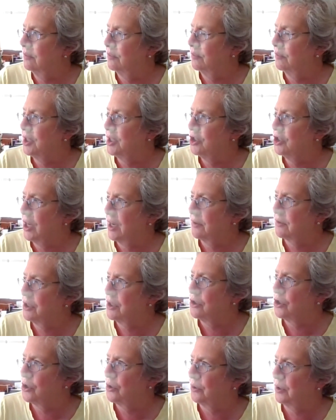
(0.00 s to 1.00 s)
reach out
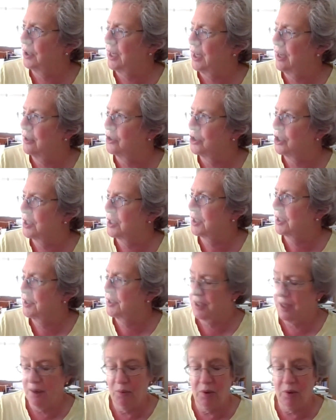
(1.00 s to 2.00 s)
to juliet just
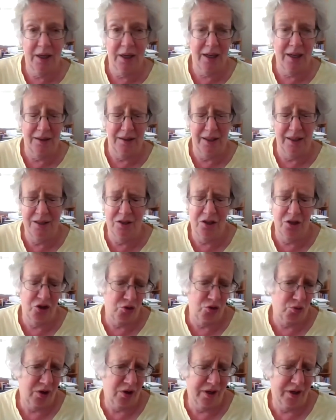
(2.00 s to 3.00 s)
because i want to get lynn to
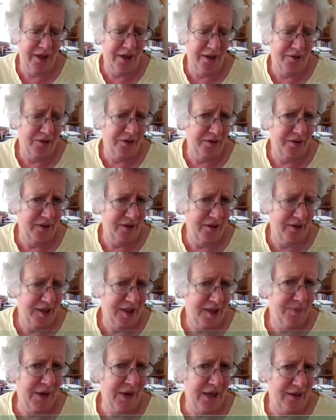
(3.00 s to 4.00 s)
draw another
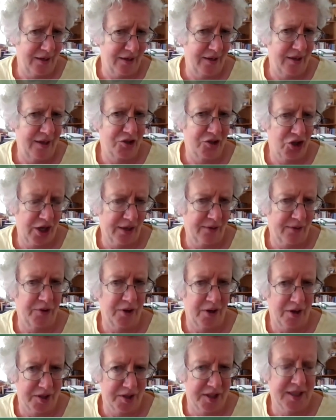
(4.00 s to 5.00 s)
Spent a check
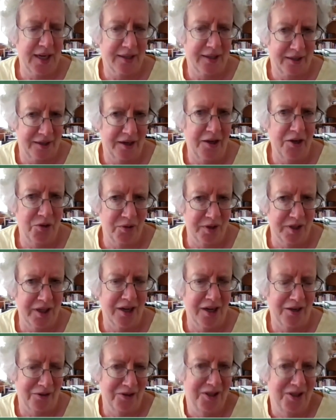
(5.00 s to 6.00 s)
for our second hundred
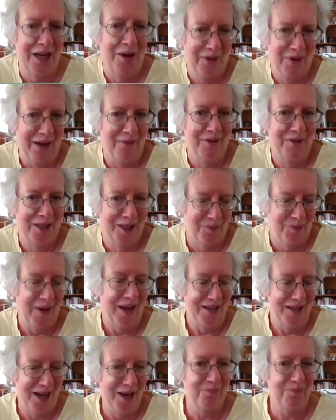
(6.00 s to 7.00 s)
dollars that we haven't
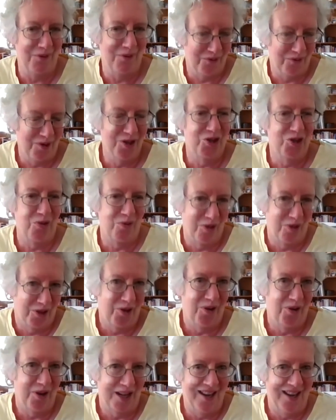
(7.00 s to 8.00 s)
spent yet Ooh, yeah.